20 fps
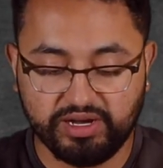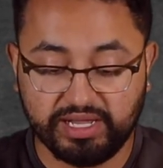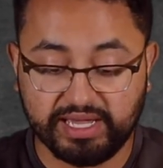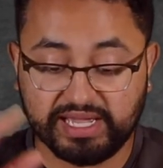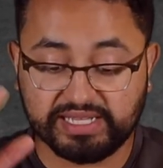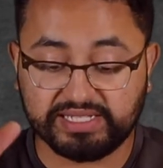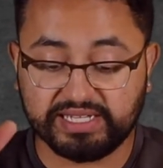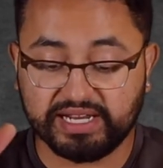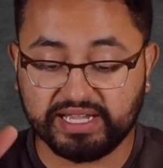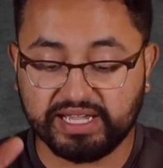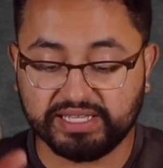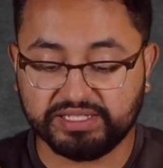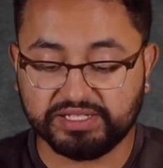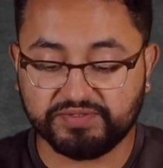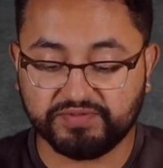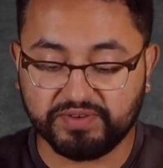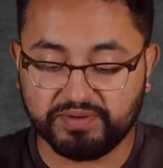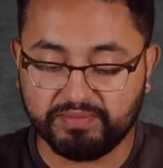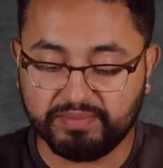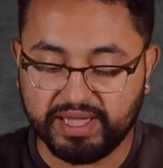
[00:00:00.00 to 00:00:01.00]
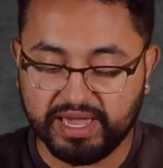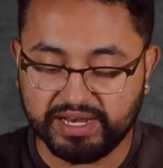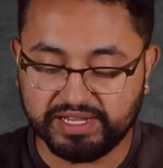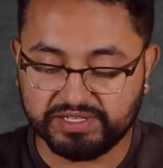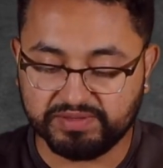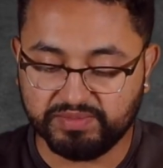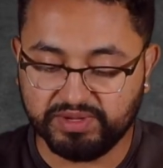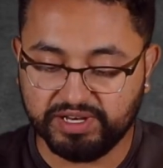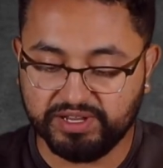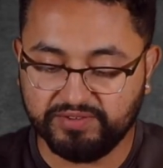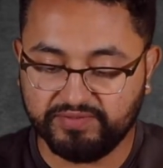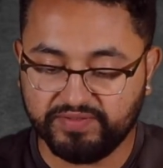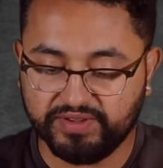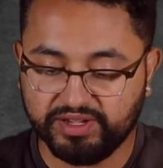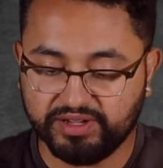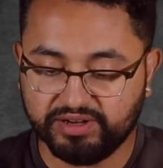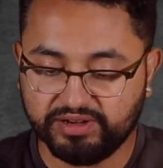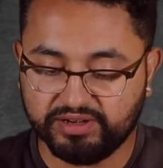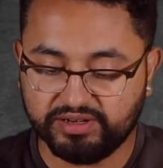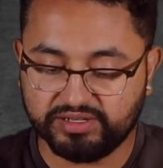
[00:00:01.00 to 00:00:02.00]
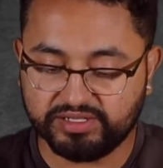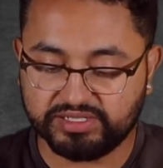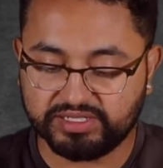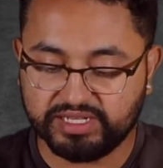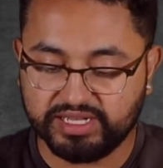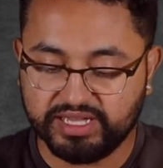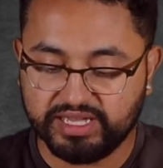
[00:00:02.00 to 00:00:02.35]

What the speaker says: like I said, I got this from Matty's Minifigures,